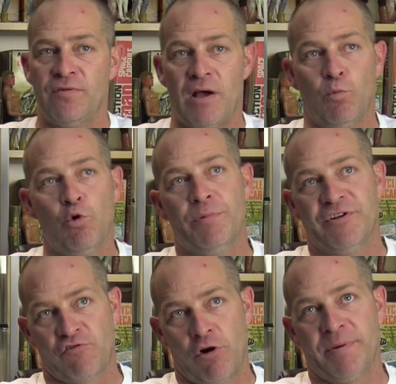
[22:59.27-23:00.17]
that will be
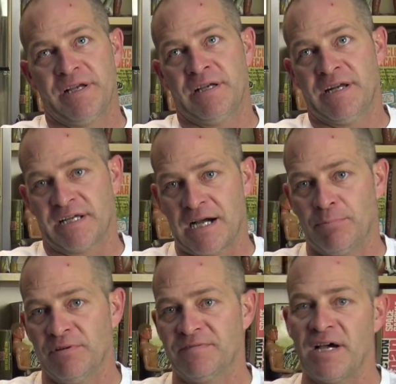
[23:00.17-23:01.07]
dropping in a
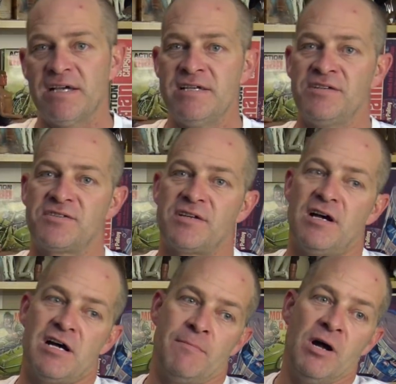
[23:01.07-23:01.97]
couple of days.
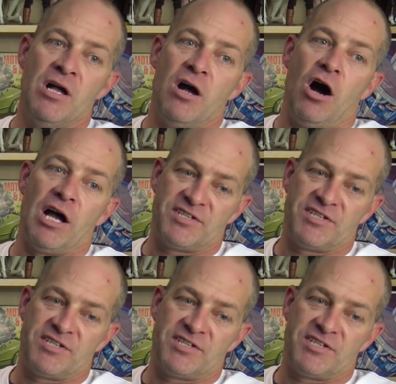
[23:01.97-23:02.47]
I